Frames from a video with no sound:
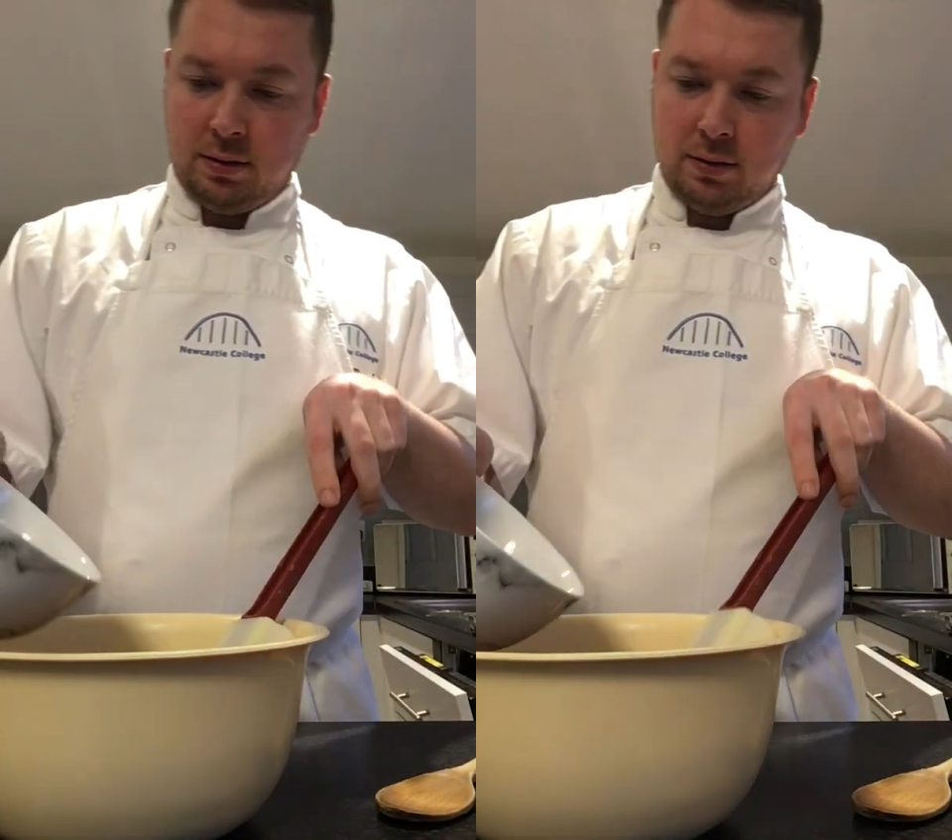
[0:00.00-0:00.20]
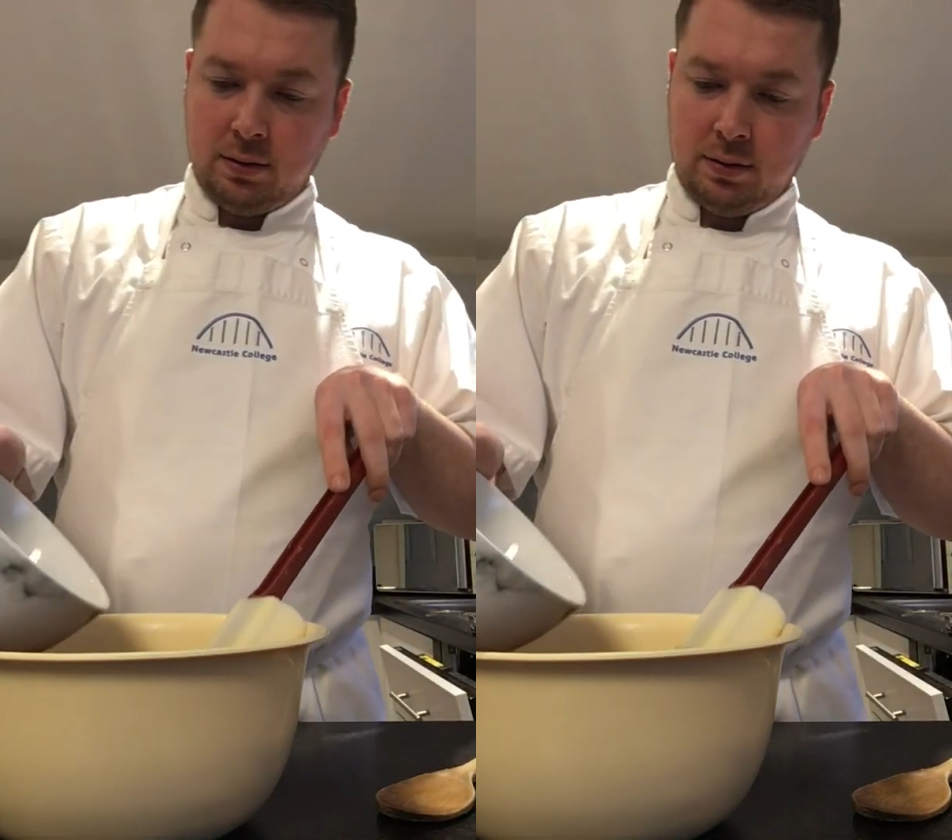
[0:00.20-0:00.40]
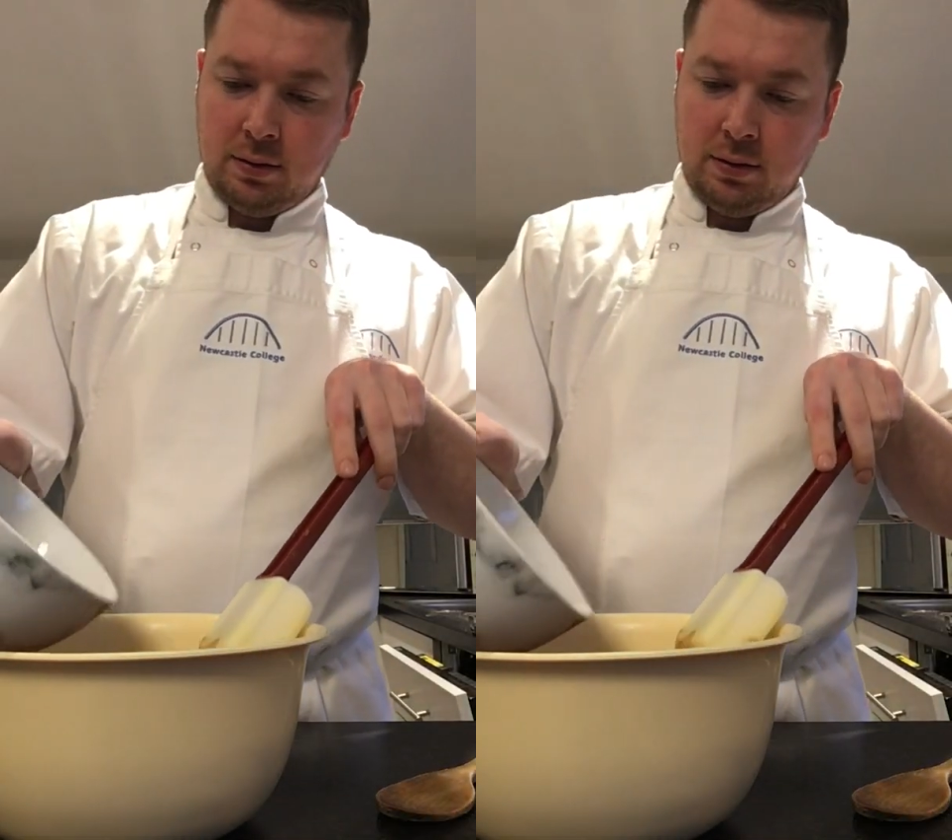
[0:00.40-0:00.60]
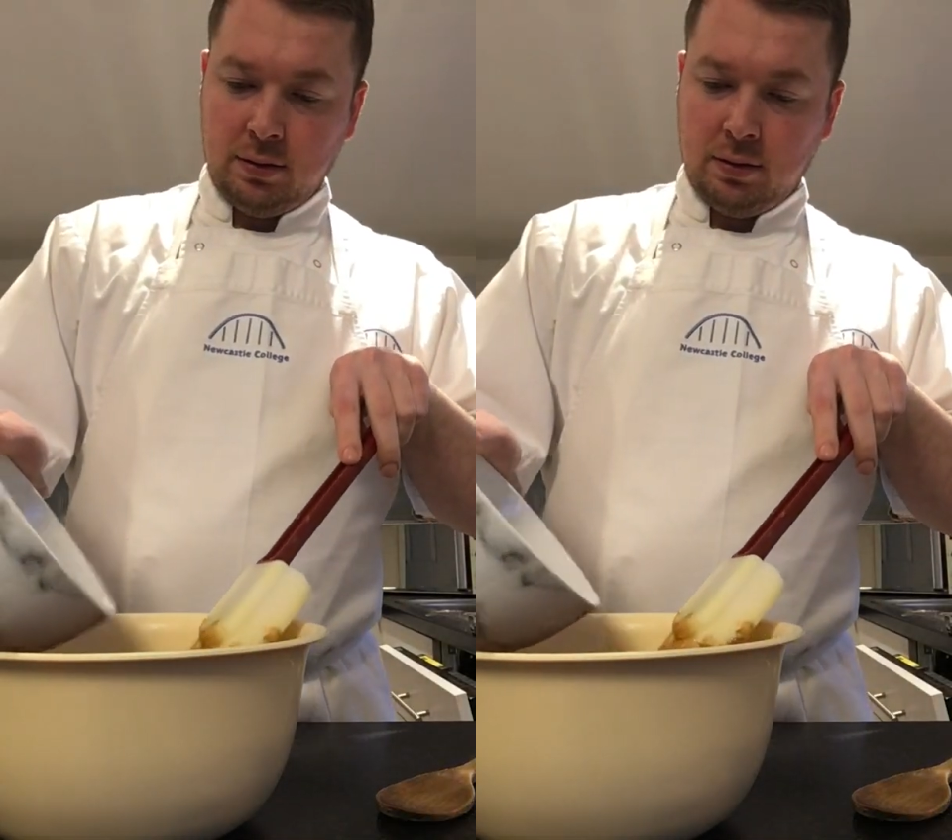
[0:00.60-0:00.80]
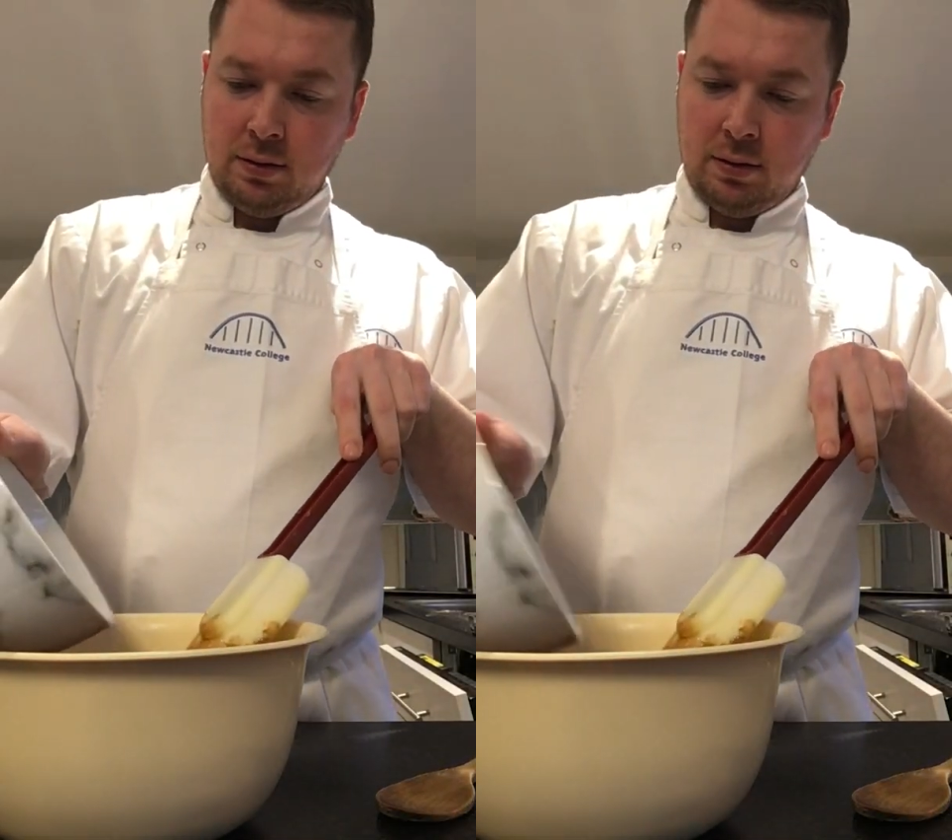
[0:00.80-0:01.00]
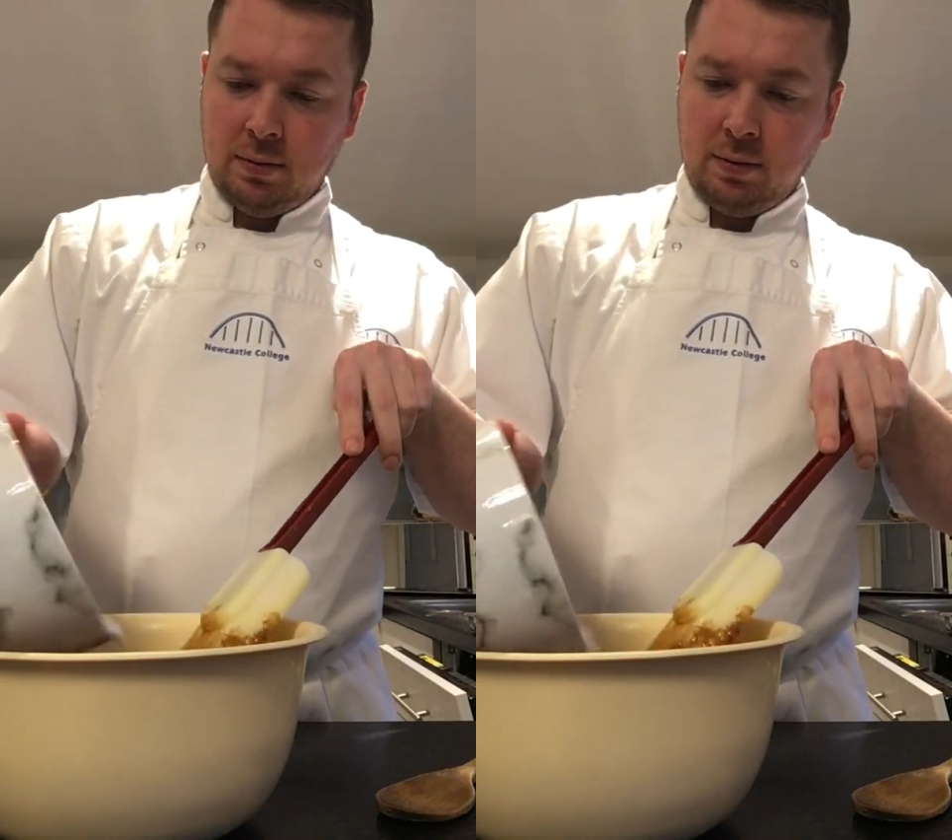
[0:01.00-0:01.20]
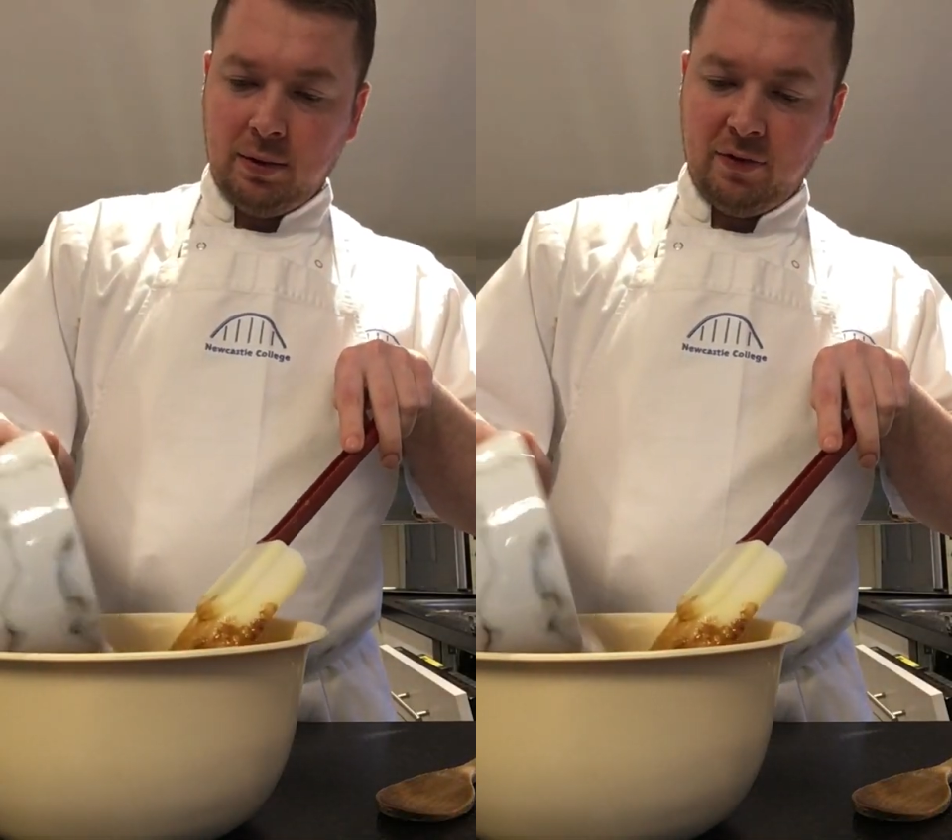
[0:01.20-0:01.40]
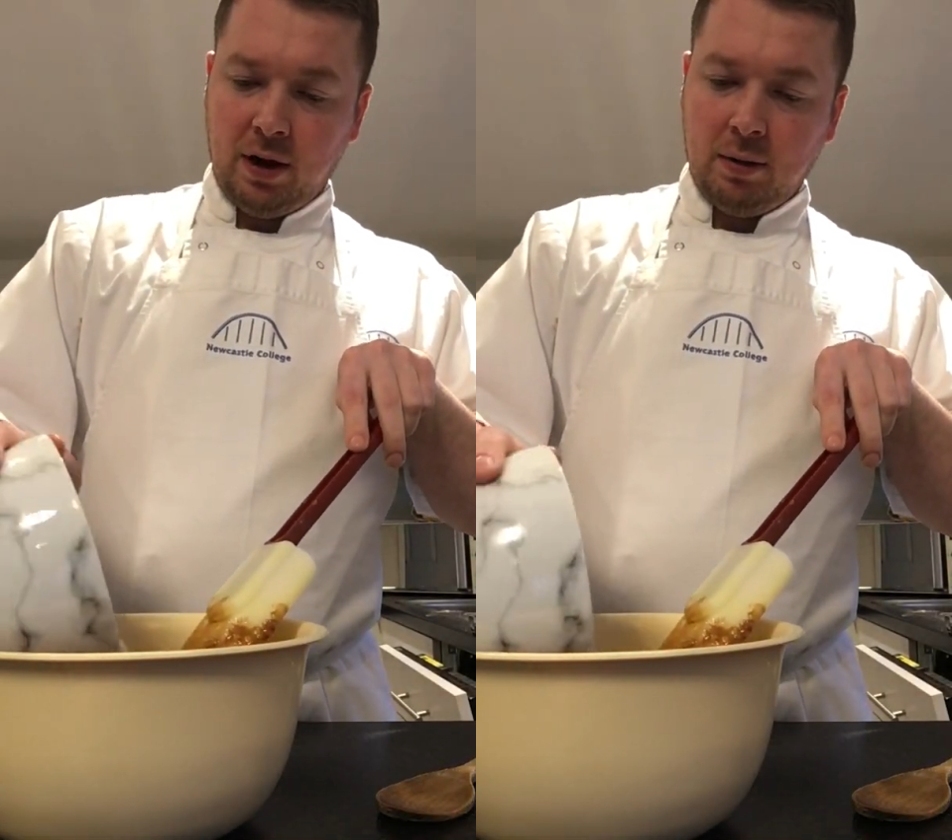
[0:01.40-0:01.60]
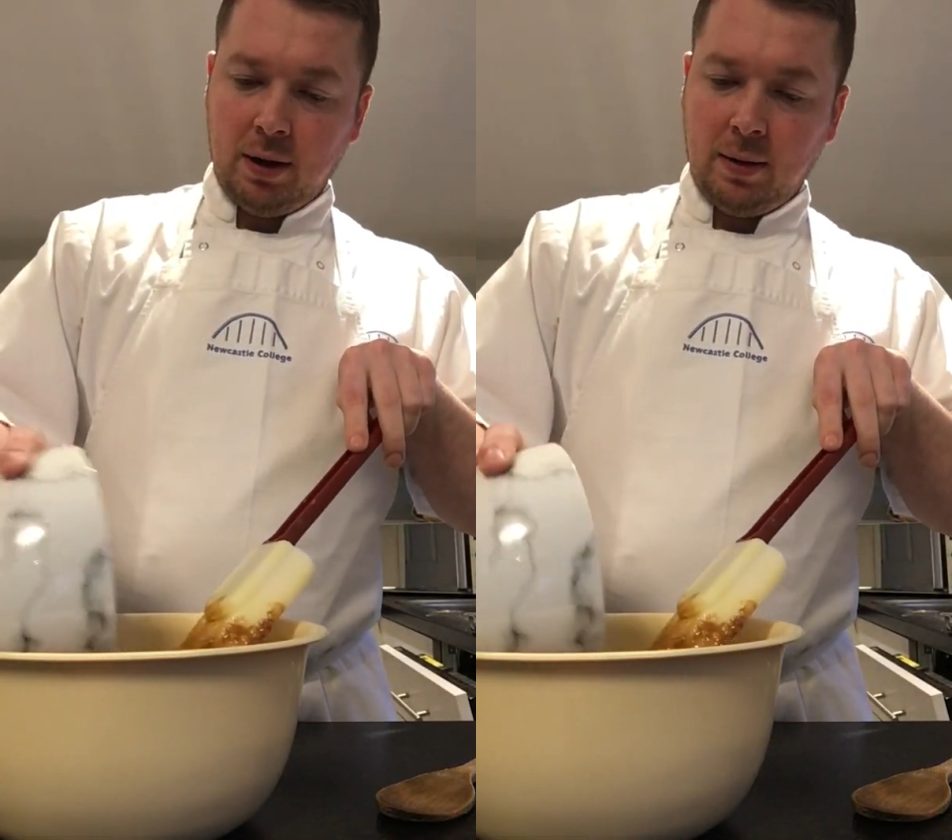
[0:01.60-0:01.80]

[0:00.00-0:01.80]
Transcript: my flour